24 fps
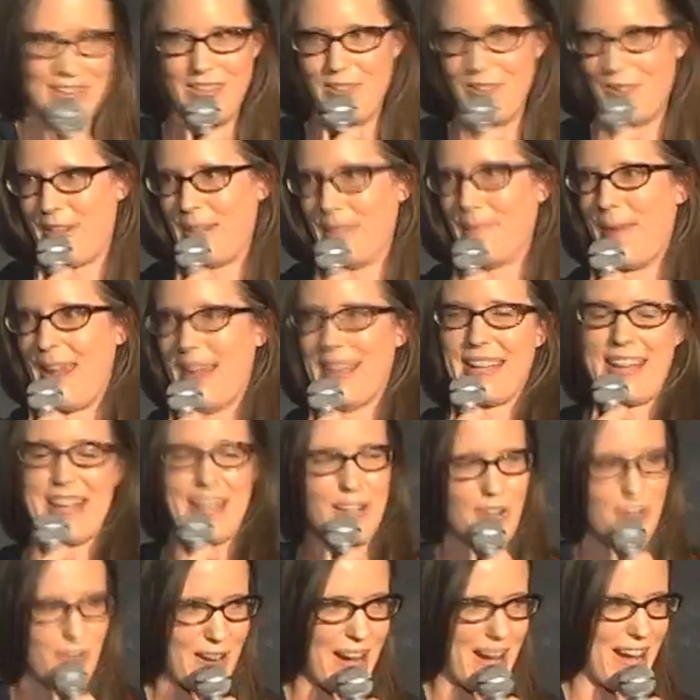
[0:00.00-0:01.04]
You can make
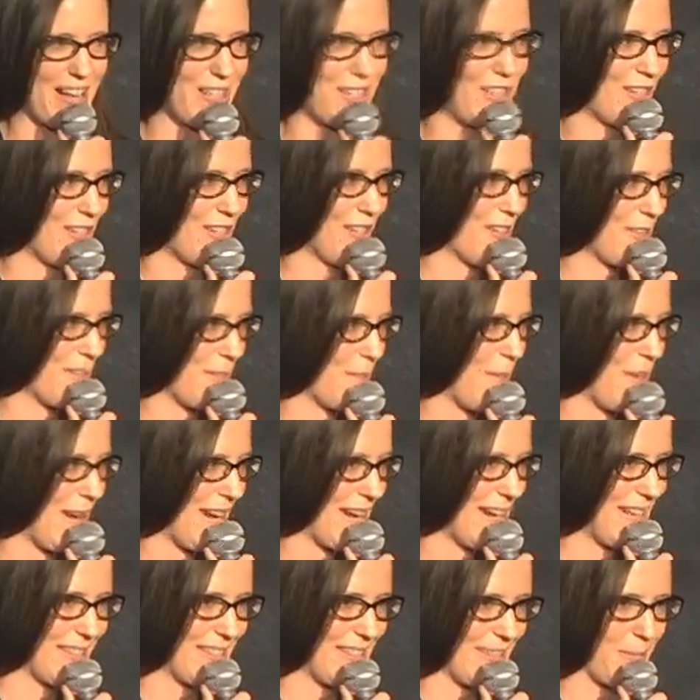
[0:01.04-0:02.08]
irrational
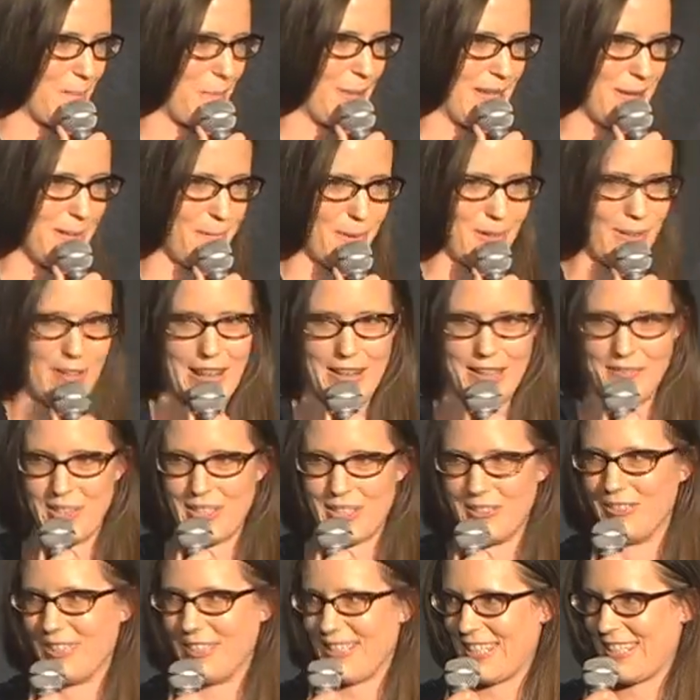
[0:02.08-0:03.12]
demands, and people have
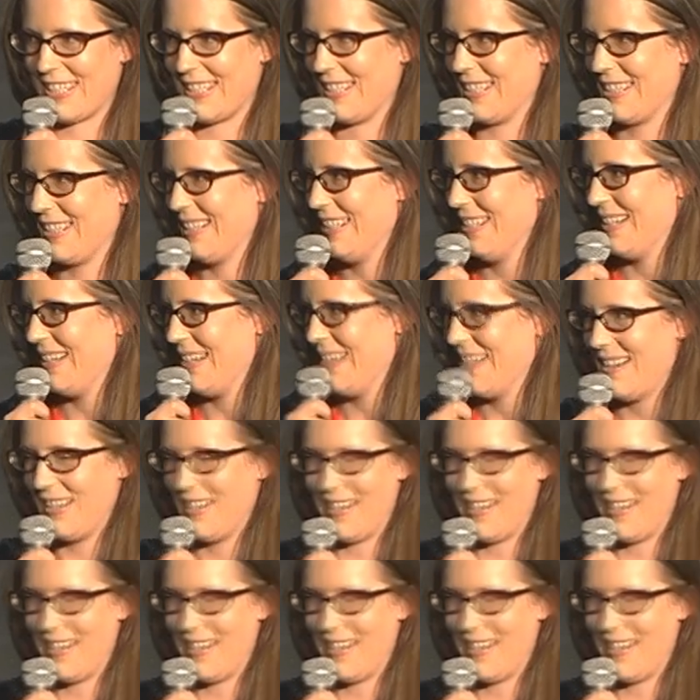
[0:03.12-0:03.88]
to listen.